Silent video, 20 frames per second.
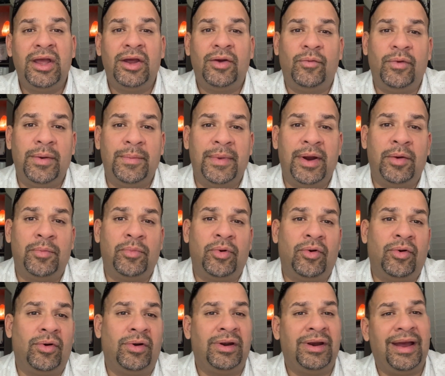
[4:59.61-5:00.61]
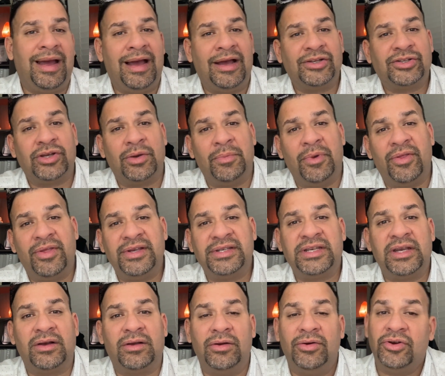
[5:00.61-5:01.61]
Remember, uh, some of these
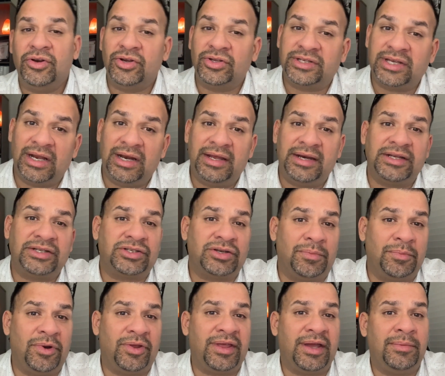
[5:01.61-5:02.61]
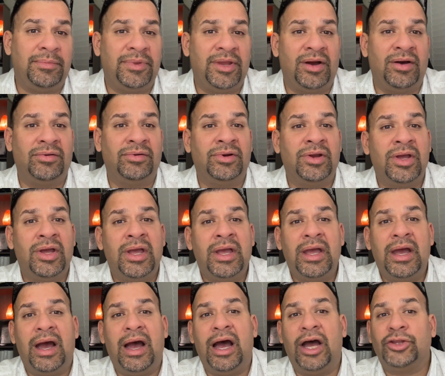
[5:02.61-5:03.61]
include utilities, some of them don't.
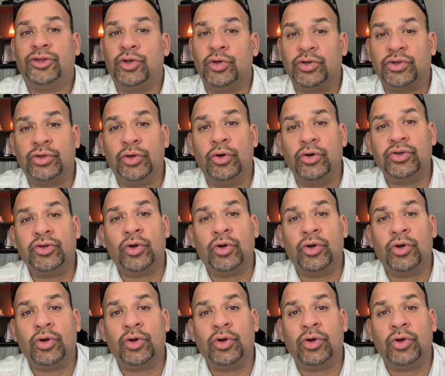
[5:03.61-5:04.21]
Uh, to search